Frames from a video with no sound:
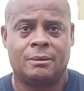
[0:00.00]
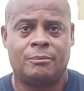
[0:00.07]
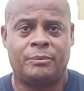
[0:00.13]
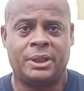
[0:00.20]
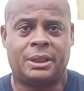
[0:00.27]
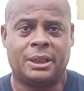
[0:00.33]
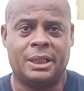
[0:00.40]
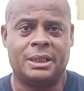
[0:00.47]

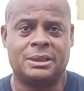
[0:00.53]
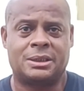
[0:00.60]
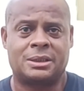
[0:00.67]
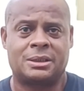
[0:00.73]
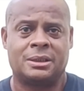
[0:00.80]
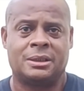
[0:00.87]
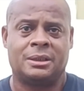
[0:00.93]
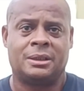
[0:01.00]
Because
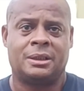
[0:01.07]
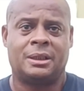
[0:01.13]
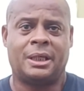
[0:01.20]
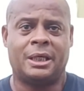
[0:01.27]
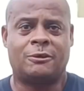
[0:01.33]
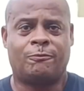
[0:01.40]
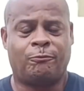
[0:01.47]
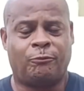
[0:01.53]

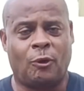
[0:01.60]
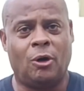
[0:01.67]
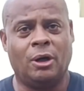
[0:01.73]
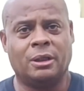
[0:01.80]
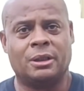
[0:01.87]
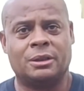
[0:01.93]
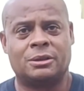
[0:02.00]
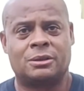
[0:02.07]
as
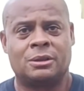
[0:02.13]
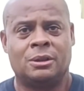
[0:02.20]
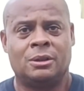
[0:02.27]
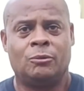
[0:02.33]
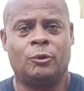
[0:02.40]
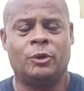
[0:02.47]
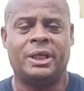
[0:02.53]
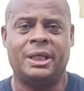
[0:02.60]
foreigners,
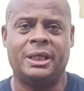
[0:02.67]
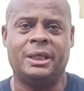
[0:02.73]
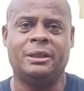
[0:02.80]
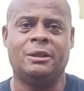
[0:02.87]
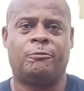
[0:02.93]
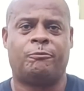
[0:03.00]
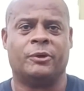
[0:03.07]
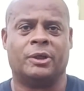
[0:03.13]
we're
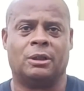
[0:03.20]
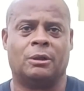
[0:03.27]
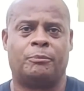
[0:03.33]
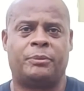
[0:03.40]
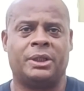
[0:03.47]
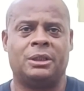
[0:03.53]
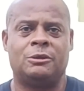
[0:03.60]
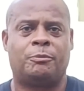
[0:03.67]
in the
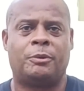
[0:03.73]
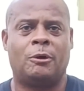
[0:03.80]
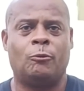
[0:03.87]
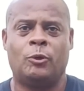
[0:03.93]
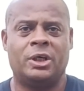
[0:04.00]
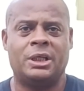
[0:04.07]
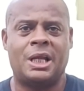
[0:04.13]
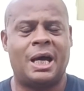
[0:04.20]
Philippines, but
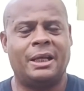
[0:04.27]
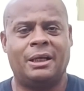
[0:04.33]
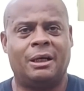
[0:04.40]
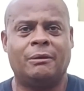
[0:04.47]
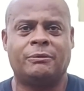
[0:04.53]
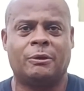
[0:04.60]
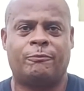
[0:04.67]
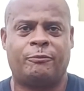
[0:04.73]
we're not
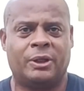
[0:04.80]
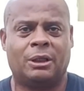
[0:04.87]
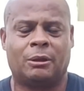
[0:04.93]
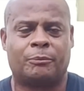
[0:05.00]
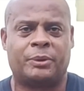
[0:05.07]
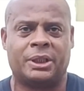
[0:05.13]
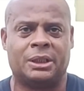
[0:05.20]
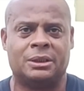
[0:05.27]
of the
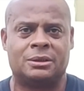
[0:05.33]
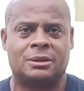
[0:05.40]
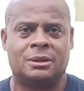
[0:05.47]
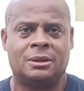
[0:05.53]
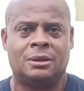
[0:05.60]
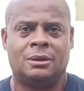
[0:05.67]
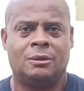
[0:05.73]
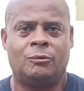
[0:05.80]
Philippines.
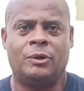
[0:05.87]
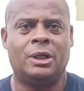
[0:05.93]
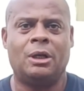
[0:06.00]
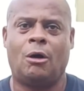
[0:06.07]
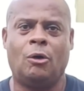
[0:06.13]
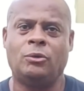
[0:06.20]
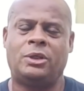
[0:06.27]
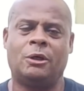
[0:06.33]
We're in a
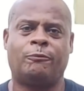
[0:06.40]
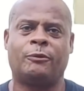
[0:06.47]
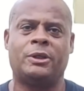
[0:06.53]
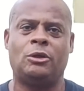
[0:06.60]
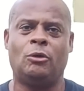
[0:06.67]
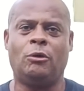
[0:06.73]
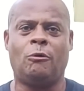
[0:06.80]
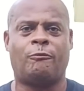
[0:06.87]
whole
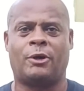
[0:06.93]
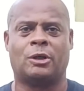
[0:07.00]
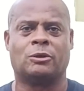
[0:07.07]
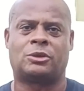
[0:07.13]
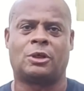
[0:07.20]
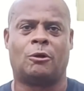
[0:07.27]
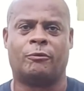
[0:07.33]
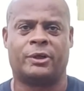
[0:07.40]
different
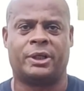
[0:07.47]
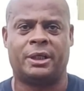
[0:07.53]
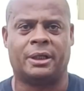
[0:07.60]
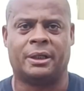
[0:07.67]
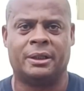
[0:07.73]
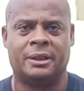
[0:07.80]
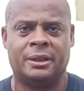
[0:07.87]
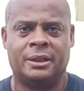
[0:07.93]
universe over
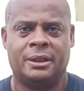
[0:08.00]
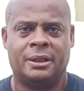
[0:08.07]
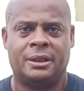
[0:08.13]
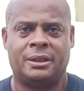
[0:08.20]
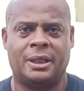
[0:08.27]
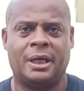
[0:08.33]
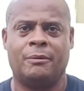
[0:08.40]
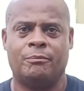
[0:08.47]
here
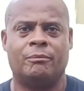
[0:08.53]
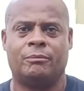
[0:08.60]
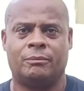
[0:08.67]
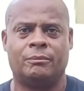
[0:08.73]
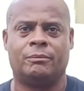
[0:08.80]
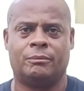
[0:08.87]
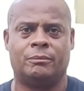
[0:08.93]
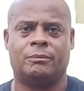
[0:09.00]
than
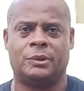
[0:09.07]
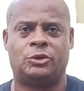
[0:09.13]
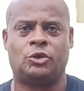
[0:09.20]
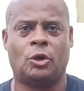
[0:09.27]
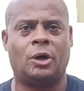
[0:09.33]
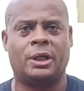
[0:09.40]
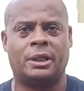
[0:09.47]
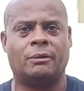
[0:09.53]

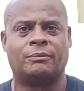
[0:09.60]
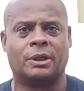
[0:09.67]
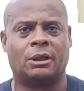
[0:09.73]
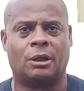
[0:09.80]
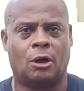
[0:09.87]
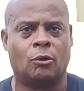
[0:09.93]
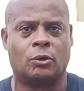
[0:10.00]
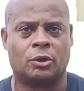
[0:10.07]
majority of the
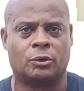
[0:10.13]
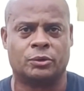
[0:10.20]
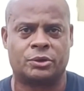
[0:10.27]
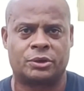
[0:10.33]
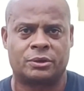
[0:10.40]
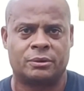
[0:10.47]
locals.